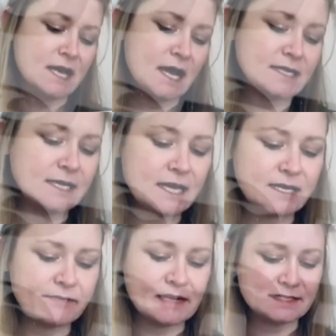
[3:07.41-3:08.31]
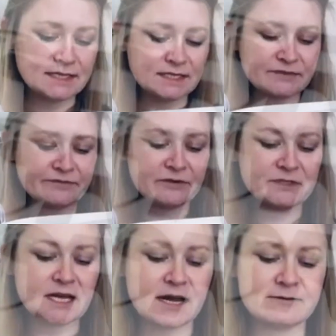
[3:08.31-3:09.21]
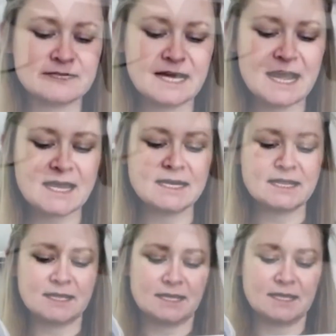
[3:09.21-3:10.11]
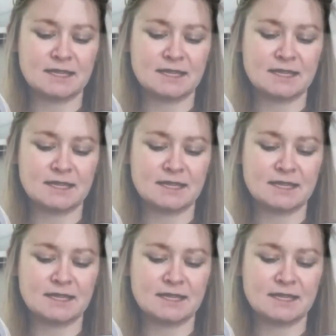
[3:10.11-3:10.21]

and the inability to filter out anything